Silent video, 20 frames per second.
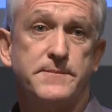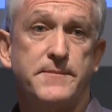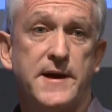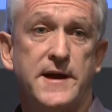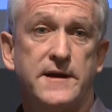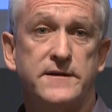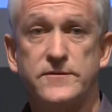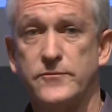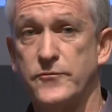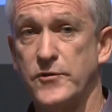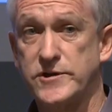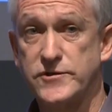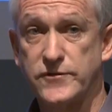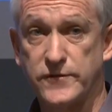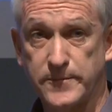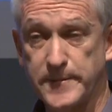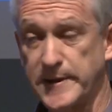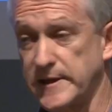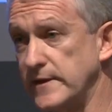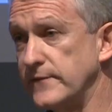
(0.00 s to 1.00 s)
paid some
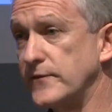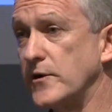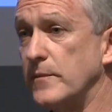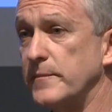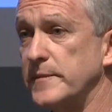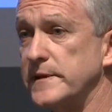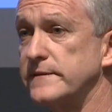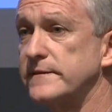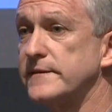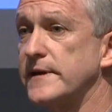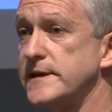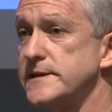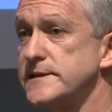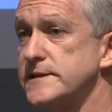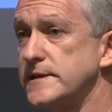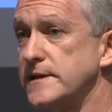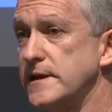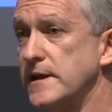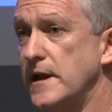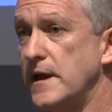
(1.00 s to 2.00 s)
retrospective
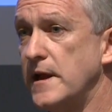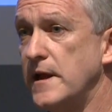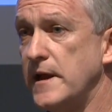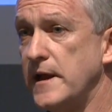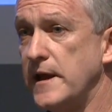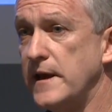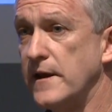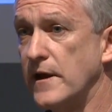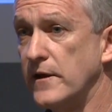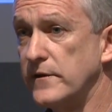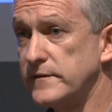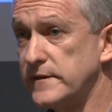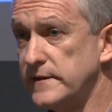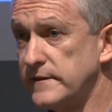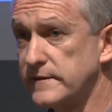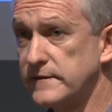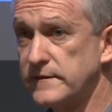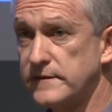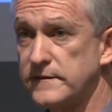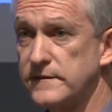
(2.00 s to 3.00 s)
compensation in those
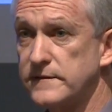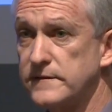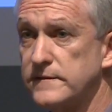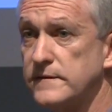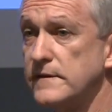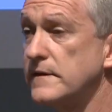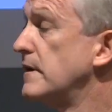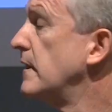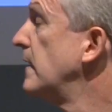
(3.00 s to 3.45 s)
instances.